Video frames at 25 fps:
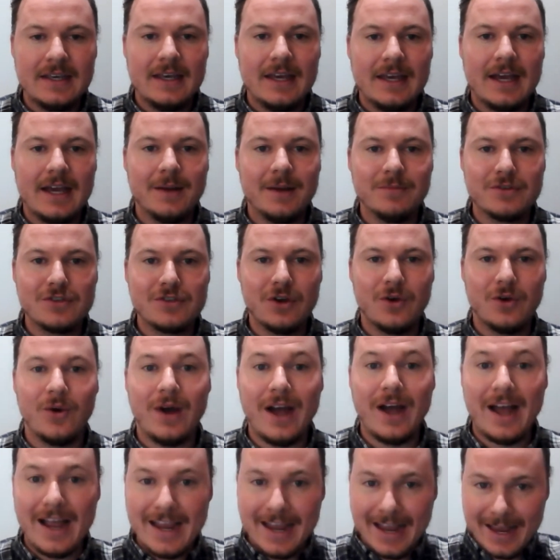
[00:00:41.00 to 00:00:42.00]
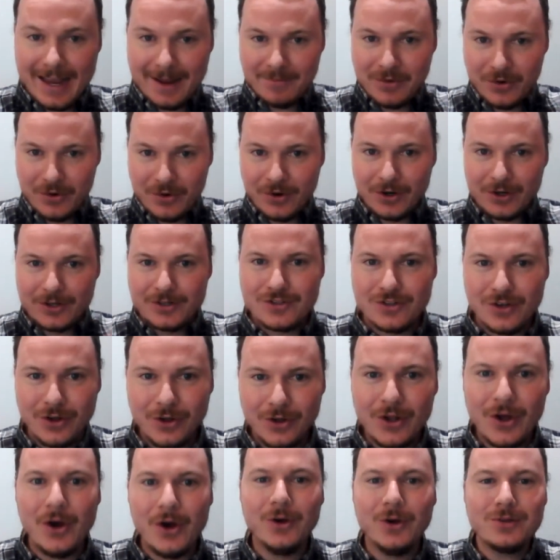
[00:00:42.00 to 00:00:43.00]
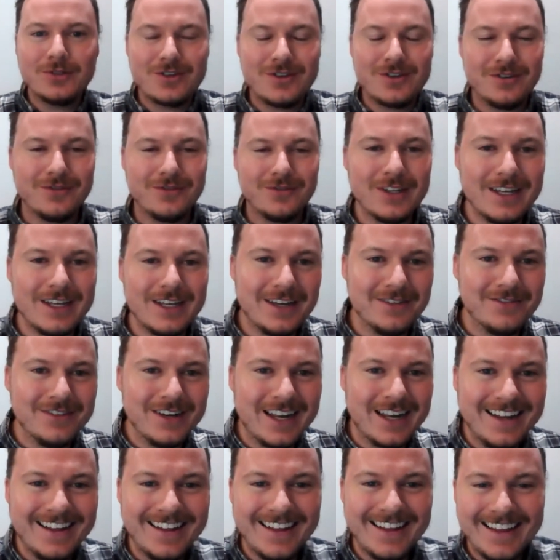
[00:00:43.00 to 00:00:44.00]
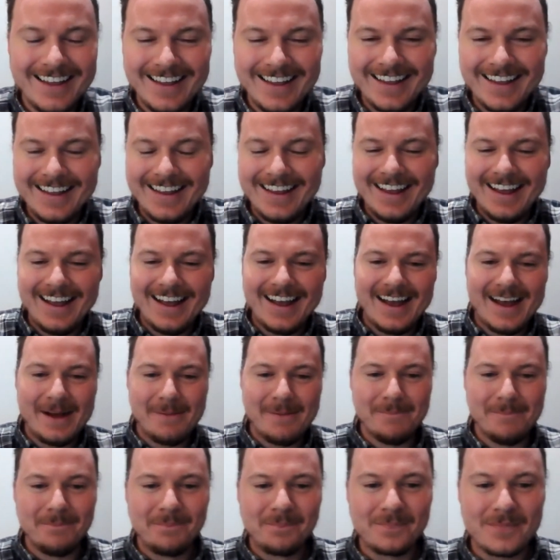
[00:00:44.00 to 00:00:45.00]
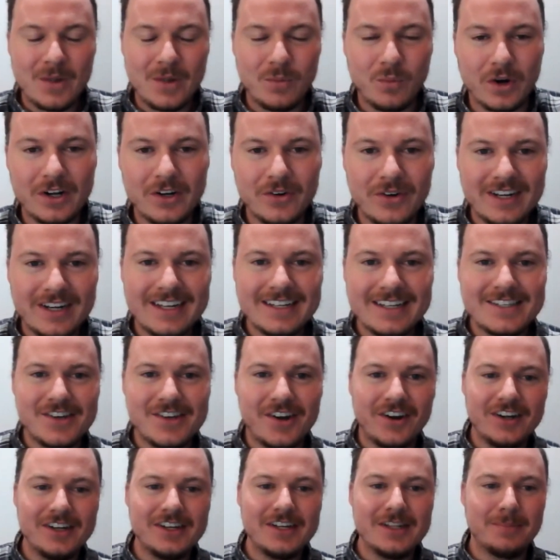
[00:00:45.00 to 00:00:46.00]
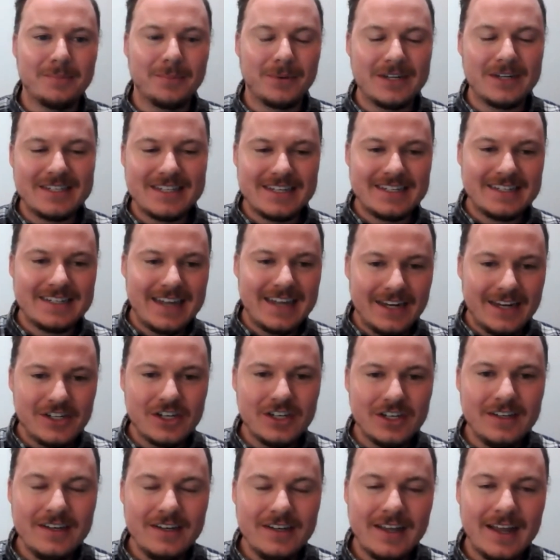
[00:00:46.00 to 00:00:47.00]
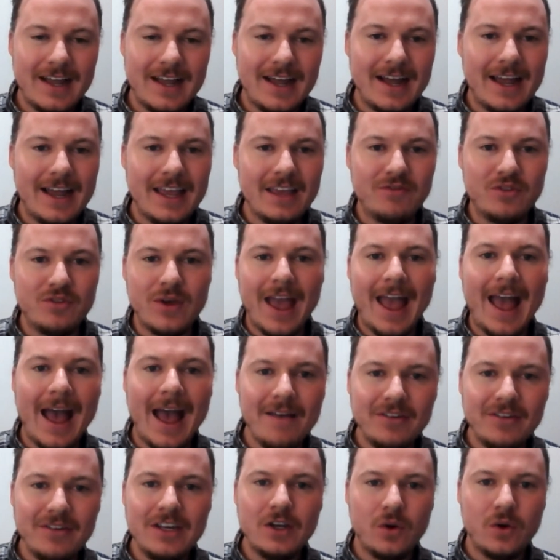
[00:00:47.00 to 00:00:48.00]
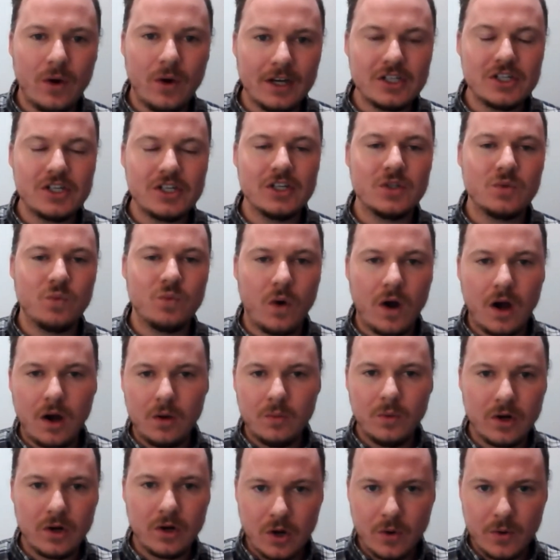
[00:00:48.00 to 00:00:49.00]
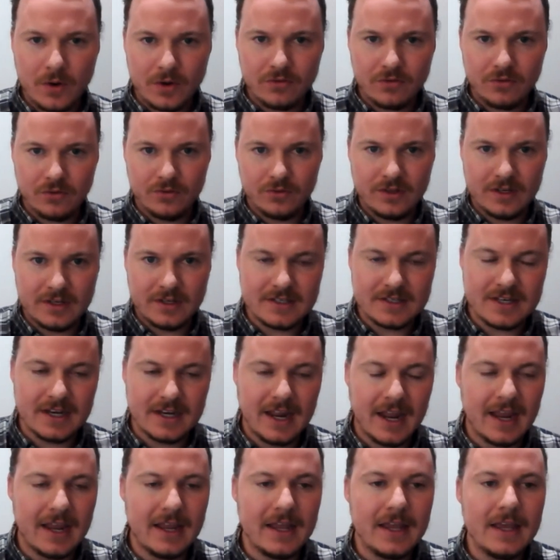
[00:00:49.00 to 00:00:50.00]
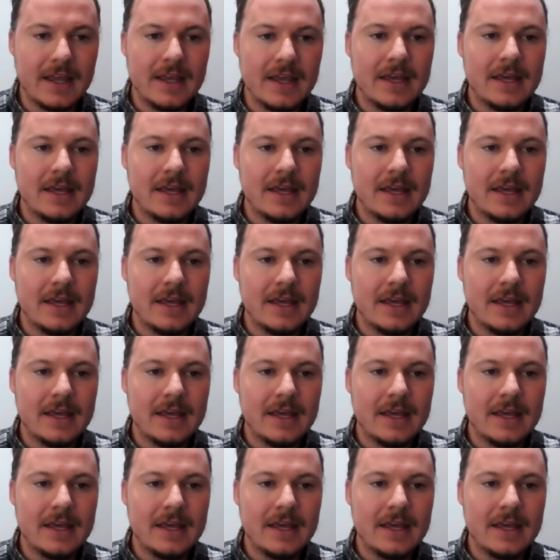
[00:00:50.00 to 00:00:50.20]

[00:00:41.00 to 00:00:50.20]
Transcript: Um, so I am your sole host for the evening. Um, we're going to go ahead and get started into the presentation. Uh, if you have any questions while we're going through things tonight,